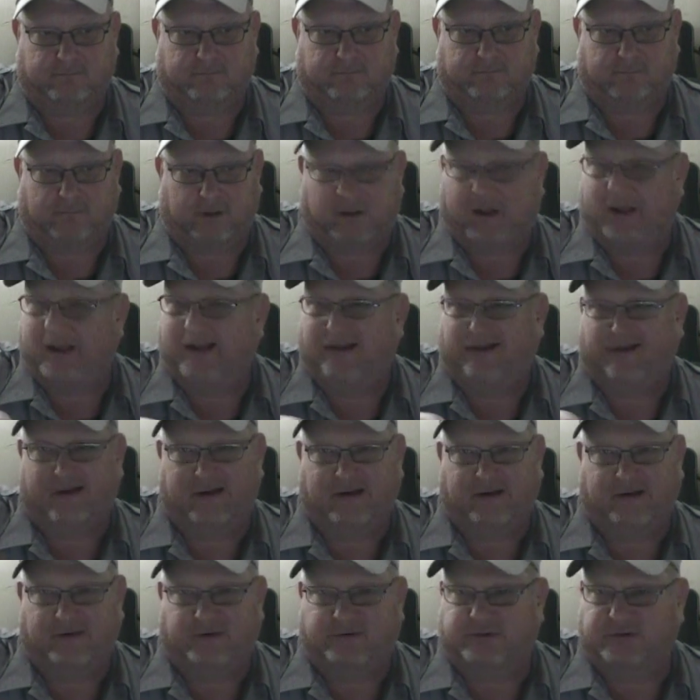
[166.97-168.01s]
the
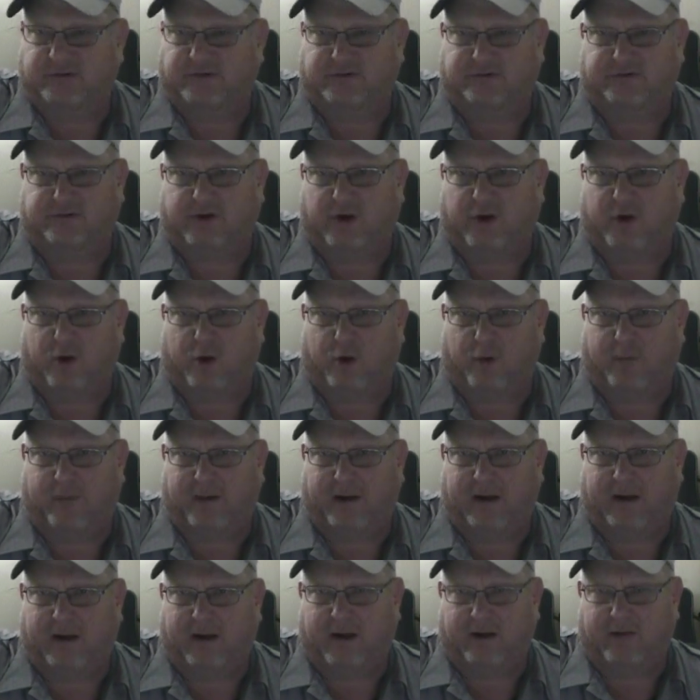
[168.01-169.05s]
1860
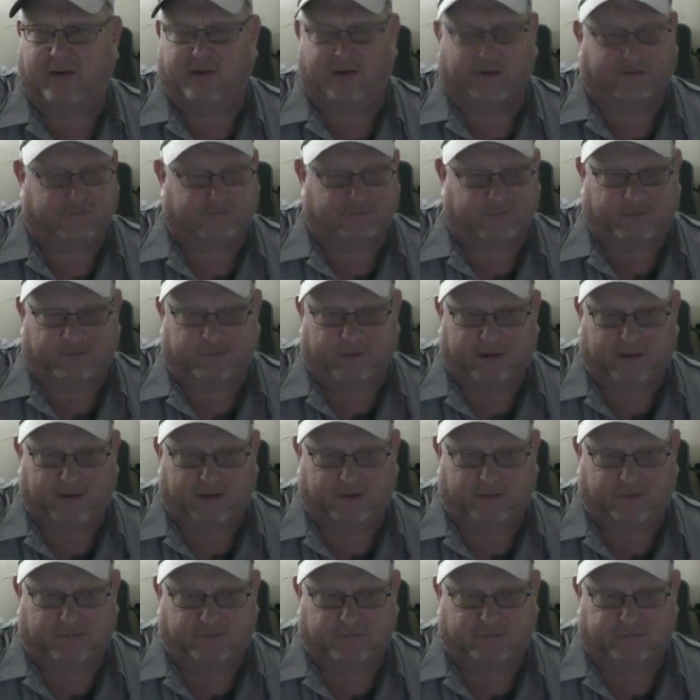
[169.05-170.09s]
Army, I think somebody
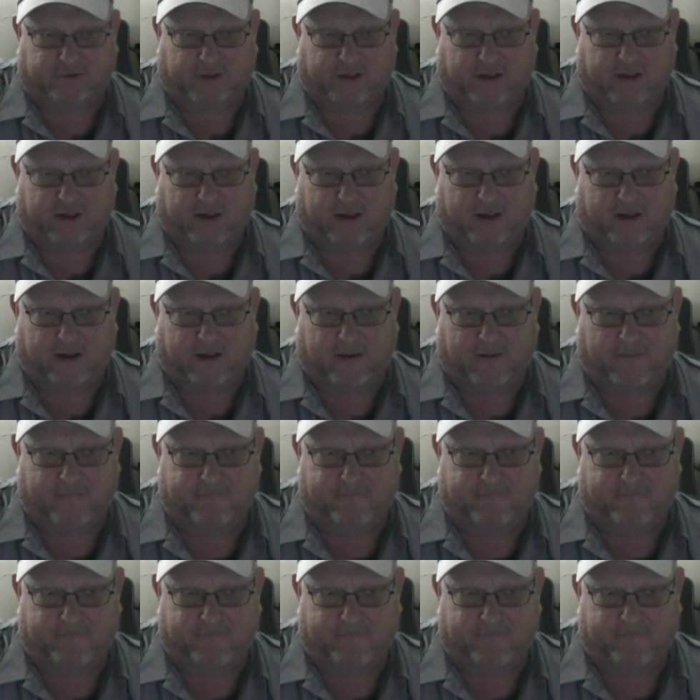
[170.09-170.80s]
used a